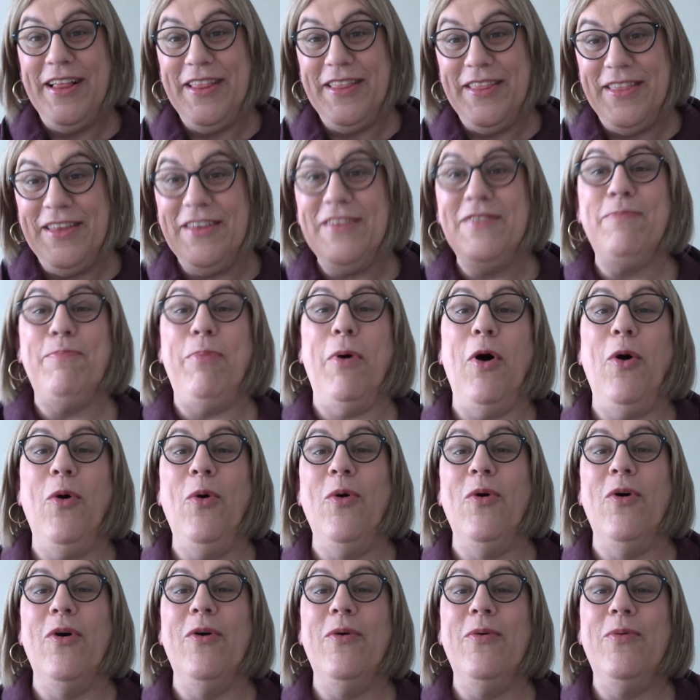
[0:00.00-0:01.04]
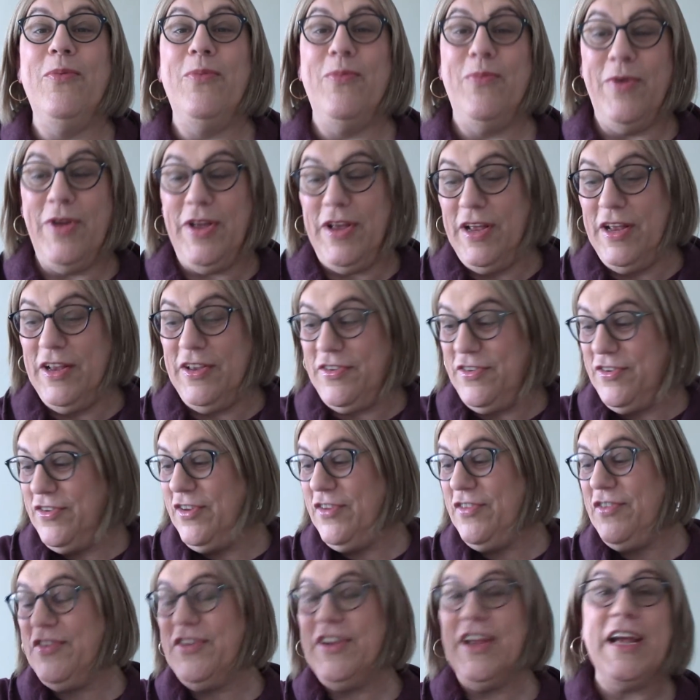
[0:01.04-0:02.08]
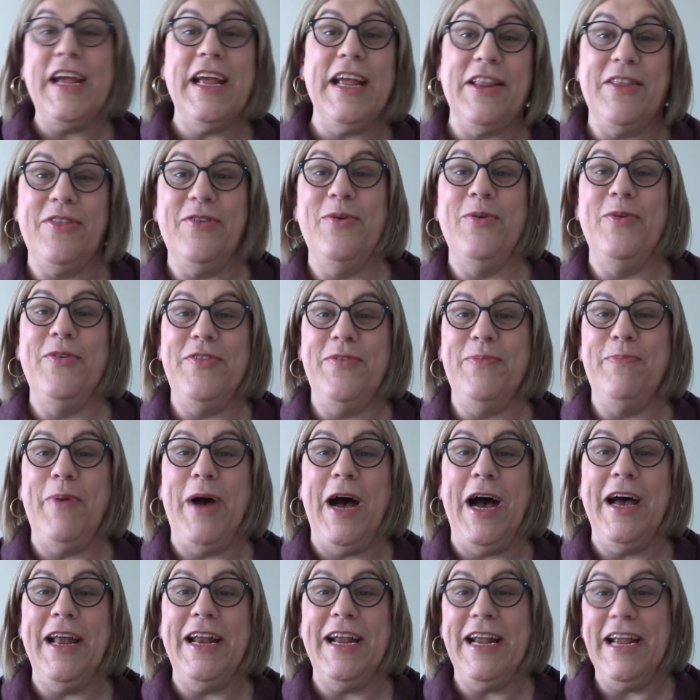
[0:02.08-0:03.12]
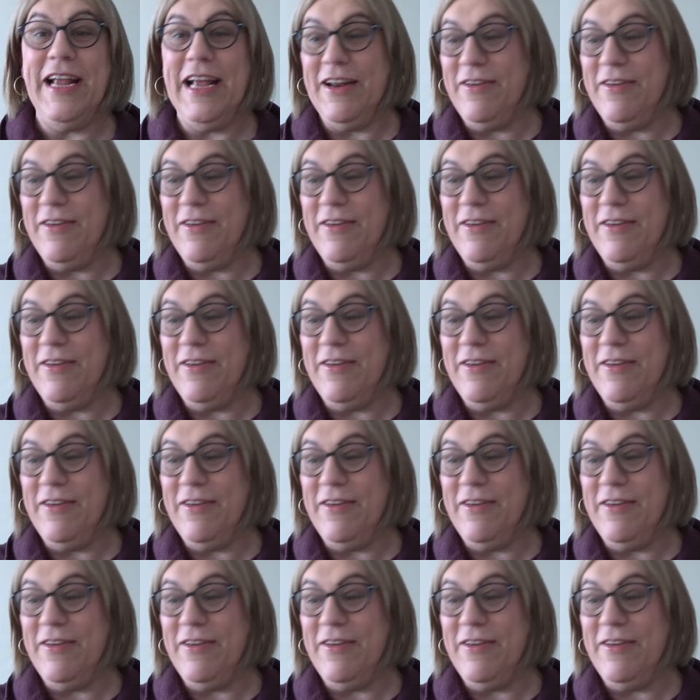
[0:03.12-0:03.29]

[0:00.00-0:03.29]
this pole. It's just digging through his body,